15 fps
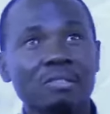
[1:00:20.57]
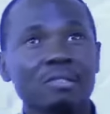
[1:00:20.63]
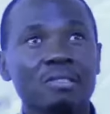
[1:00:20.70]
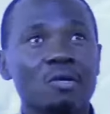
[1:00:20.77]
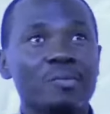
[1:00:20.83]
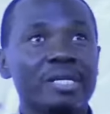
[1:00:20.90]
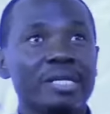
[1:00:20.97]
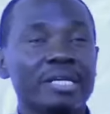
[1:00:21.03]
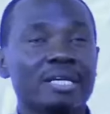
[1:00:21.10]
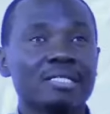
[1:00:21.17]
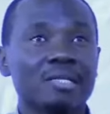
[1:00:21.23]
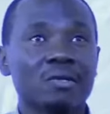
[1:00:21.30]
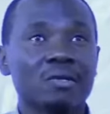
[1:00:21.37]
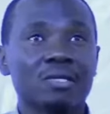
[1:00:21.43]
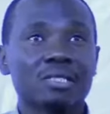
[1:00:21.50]
How many years
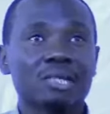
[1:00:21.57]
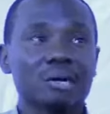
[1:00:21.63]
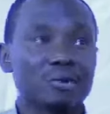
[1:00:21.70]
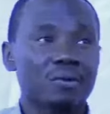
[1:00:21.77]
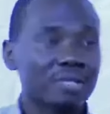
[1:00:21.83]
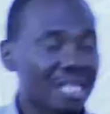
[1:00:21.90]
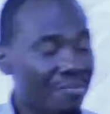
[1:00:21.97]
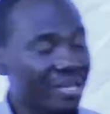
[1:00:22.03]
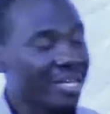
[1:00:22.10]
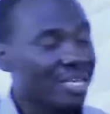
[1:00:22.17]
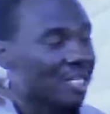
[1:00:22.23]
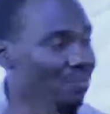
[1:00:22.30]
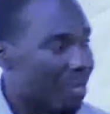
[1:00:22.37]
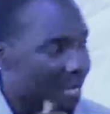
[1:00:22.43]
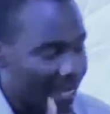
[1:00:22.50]
are those now? Some
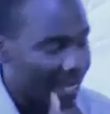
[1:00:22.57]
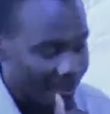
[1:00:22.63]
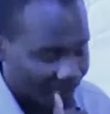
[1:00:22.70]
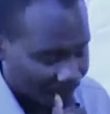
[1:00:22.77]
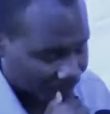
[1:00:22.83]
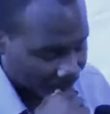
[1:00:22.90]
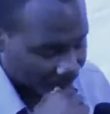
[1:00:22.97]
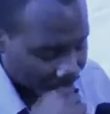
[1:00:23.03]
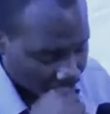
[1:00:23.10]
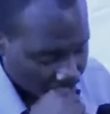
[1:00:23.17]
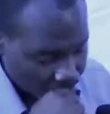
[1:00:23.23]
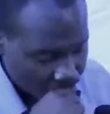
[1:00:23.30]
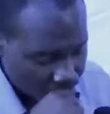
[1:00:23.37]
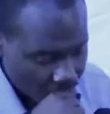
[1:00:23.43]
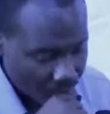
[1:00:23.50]
years back.
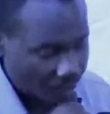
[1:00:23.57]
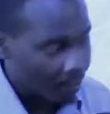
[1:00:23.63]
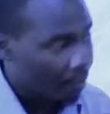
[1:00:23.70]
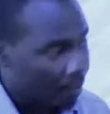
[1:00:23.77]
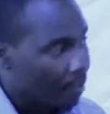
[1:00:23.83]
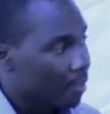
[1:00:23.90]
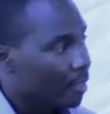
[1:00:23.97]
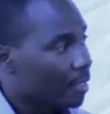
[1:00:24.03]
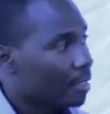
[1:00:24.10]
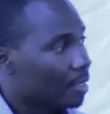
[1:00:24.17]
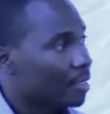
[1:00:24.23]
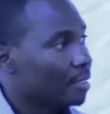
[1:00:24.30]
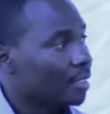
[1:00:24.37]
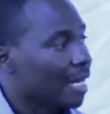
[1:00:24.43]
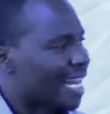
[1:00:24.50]

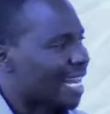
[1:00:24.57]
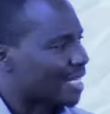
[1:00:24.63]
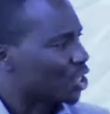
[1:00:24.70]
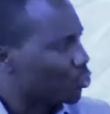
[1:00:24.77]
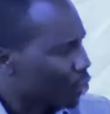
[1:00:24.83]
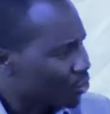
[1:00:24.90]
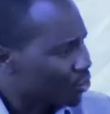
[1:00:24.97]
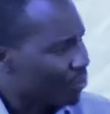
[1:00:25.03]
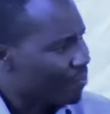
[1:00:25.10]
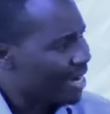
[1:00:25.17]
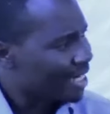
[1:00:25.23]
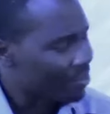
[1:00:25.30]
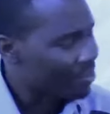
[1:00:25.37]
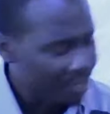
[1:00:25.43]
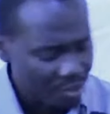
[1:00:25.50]
Her situation
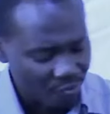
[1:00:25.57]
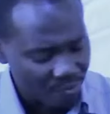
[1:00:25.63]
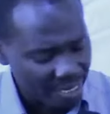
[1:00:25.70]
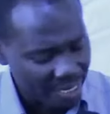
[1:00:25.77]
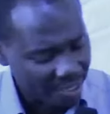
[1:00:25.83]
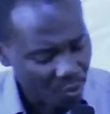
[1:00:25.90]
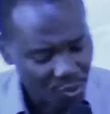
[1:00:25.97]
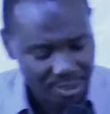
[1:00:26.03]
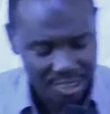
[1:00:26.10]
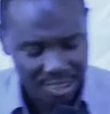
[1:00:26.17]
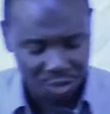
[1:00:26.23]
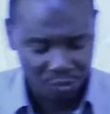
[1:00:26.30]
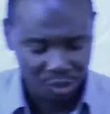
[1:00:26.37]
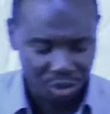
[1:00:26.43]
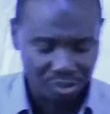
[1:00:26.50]
reminded me of my own
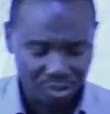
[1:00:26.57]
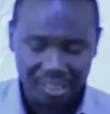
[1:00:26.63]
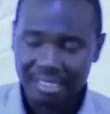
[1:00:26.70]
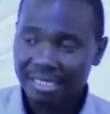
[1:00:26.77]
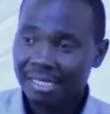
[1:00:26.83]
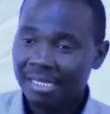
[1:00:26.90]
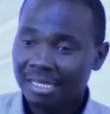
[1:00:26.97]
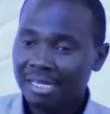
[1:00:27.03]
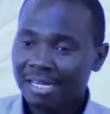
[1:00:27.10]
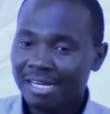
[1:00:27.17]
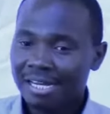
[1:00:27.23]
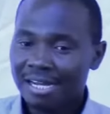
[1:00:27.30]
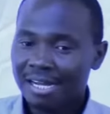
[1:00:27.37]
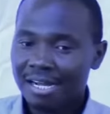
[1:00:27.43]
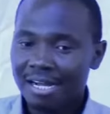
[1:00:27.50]
situation.
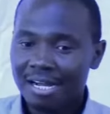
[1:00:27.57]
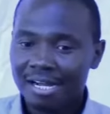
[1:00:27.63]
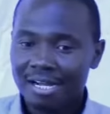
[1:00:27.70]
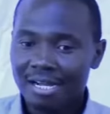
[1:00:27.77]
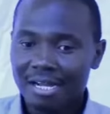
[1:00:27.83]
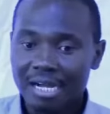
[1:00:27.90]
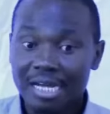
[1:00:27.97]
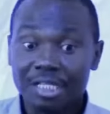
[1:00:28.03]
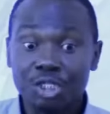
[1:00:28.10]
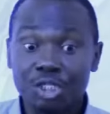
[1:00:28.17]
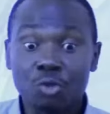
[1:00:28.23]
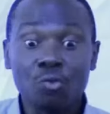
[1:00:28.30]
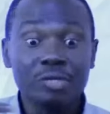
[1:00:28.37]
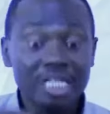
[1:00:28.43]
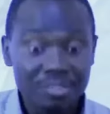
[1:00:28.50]
And she
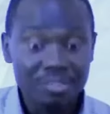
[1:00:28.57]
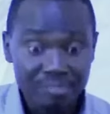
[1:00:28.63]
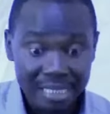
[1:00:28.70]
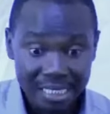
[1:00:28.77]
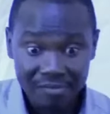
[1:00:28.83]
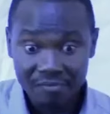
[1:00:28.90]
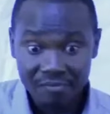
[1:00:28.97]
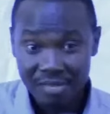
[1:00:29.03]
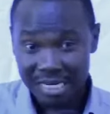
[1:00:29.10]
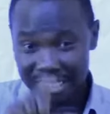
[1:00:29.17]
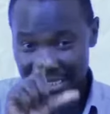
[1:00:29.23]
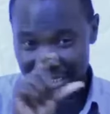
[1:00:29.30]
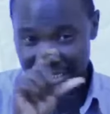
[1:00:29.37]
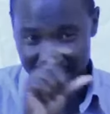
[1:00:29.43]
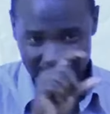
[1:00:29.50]
couldn't believe that
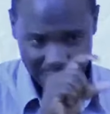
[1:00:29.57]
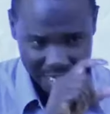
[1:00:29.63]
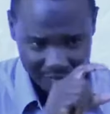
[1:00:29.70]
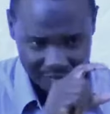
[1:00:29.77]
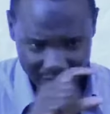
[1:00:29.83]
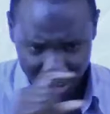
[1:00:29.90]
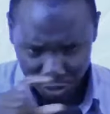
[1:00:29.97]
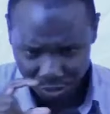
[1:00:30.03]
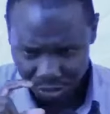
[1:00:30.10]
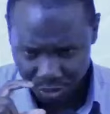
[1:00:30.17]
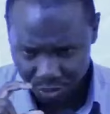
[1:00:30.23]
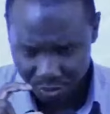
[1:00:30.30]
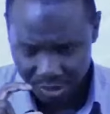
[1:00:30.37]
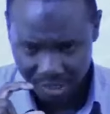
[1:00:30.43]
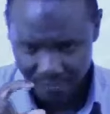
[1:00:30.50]
I gave her a short
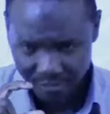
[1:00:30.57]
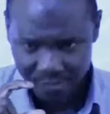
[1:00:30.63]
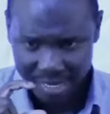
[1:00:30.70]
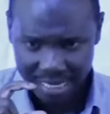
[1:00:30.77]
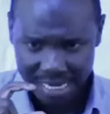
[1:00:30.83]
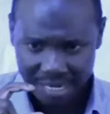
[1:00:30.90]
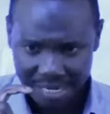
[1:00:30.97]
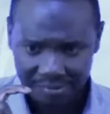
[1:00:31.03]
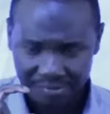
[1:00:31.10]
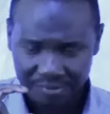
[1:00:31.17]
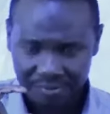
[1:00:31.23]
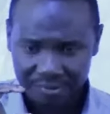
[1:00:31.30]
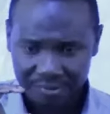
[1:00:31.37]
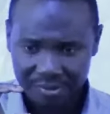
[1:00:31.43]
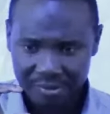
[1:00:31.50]
story of my
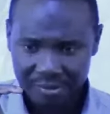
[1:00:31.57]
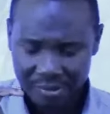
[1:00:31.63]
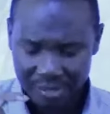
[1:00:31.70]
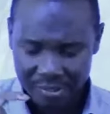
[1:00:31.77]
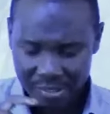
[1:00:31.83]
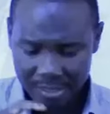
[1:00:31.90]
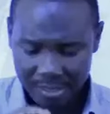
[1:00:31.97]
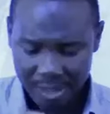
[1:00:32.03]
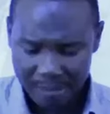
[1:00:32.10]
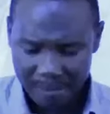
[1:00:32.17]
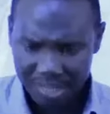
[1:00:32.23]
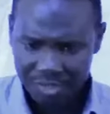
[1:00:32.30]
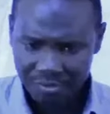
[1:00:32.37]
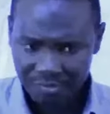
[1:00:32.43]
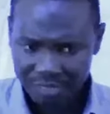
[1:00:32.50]
life. A
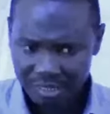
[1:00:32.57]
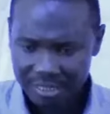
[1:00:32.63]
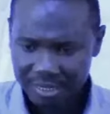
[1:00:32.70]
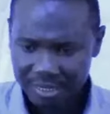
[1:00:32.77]
bit of it.